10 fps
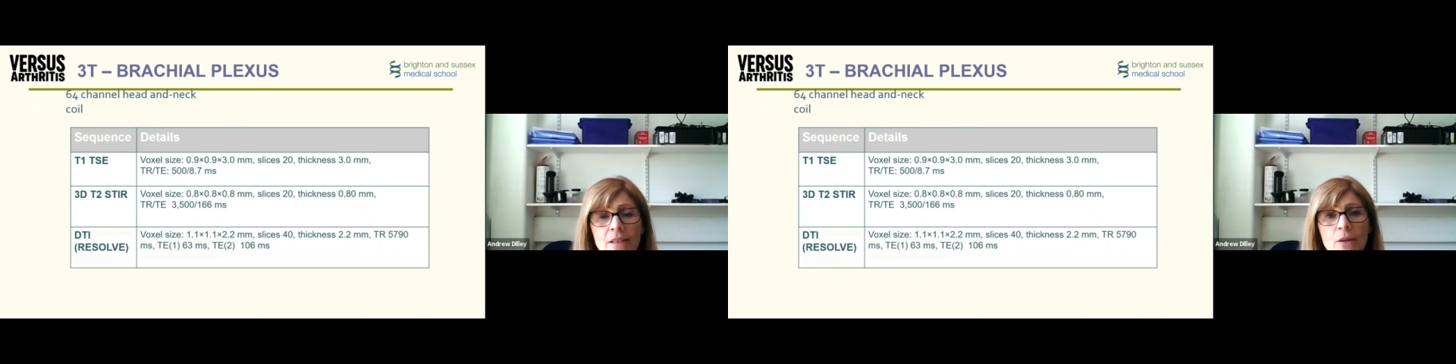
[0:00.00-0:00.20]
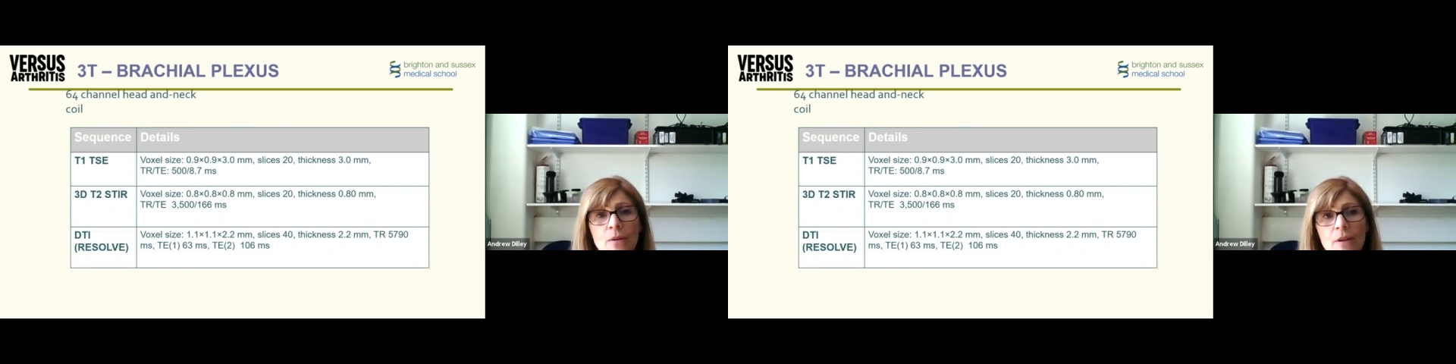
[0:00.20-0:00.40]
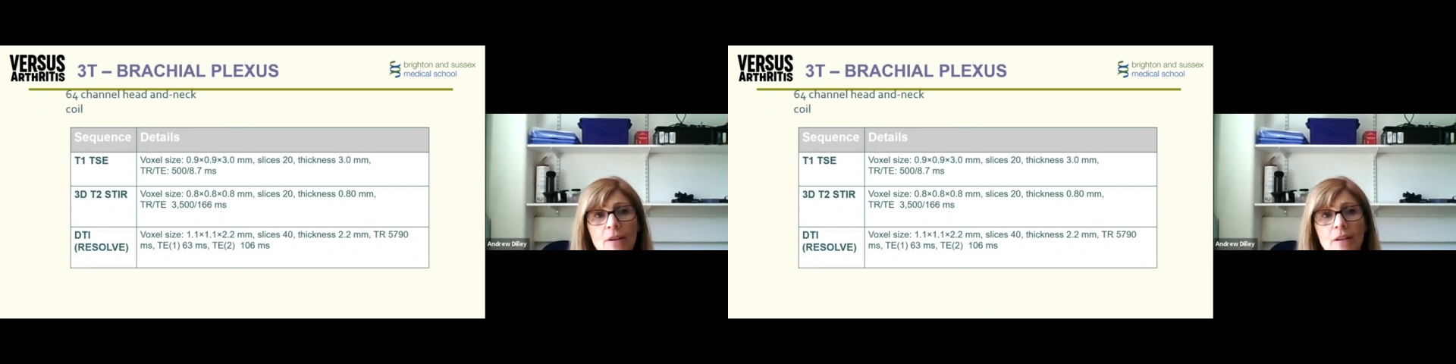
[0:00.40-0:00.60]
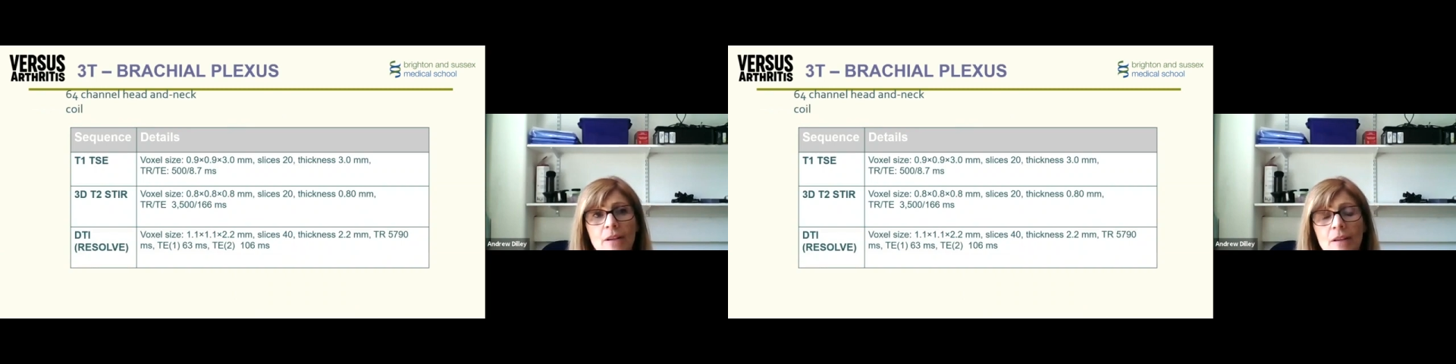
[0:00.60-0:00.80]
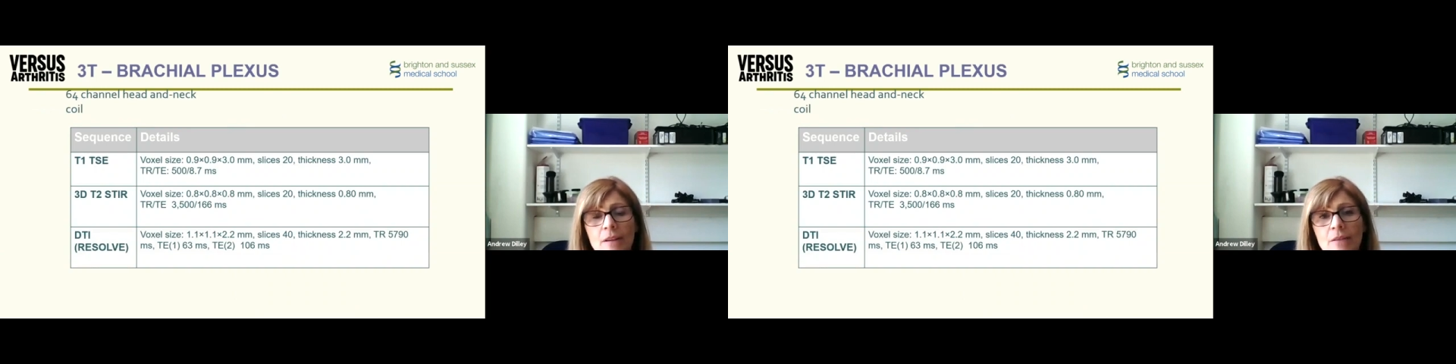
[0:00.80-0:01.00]
So
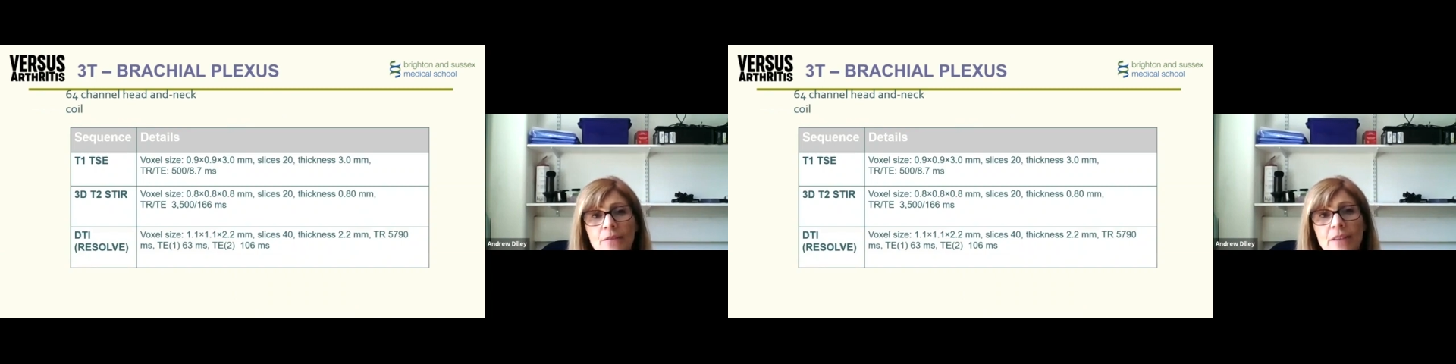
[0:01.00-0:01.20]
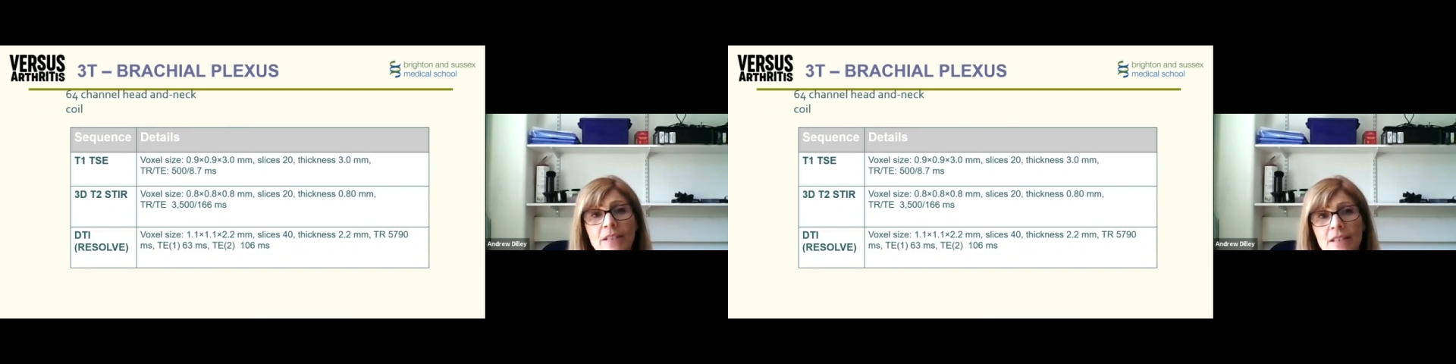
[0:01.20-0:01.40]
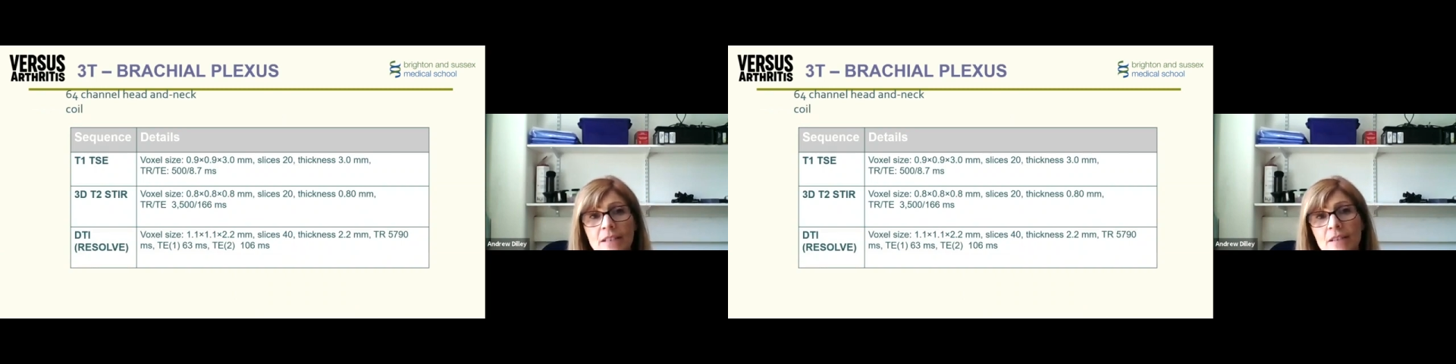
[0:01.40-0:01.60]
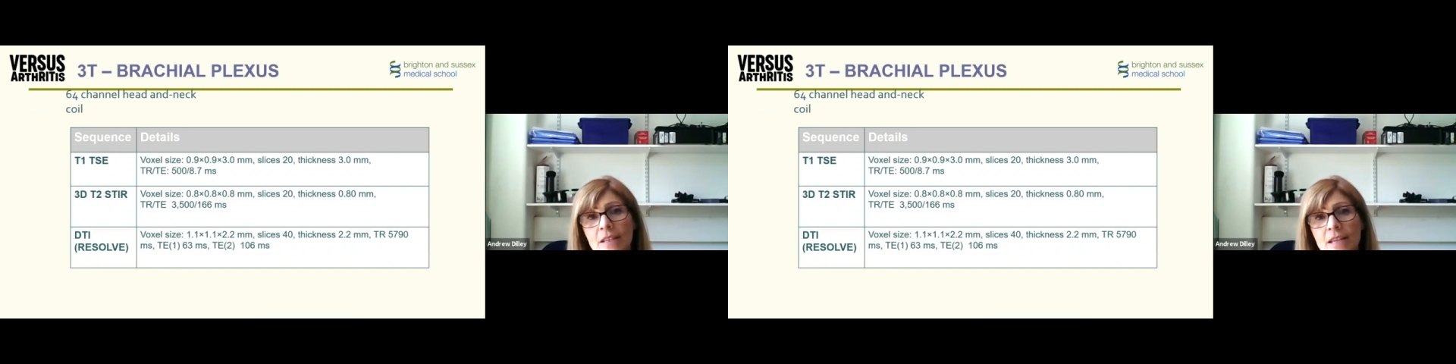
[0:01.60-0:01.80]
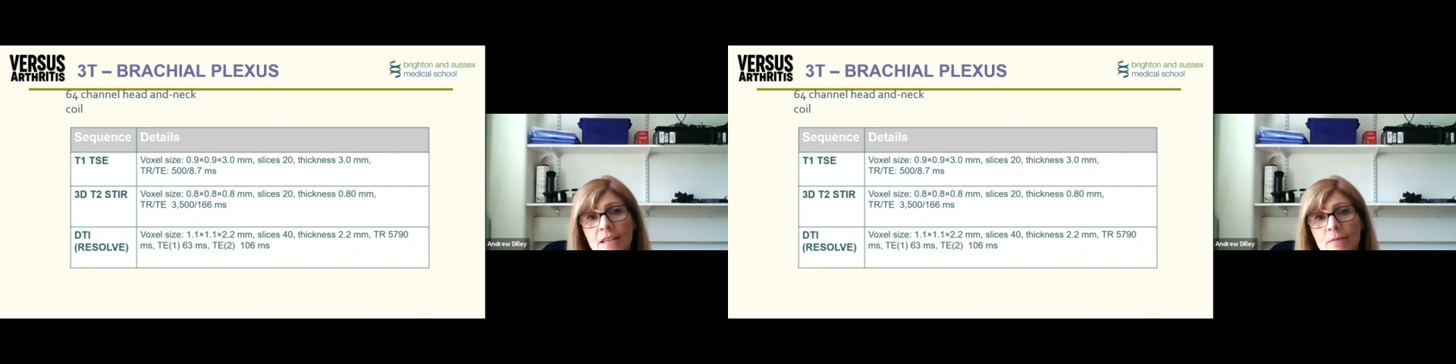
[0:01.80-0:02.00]
this is
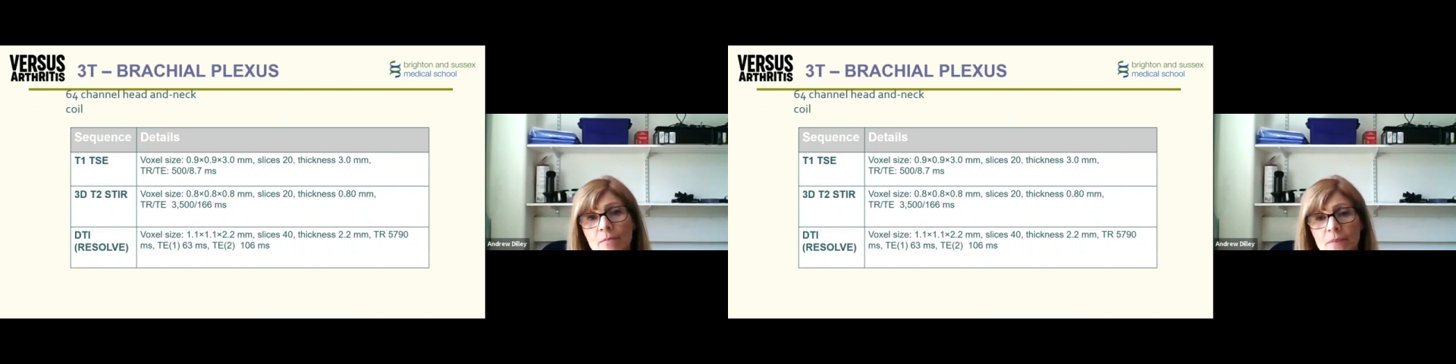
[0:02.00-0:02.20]
the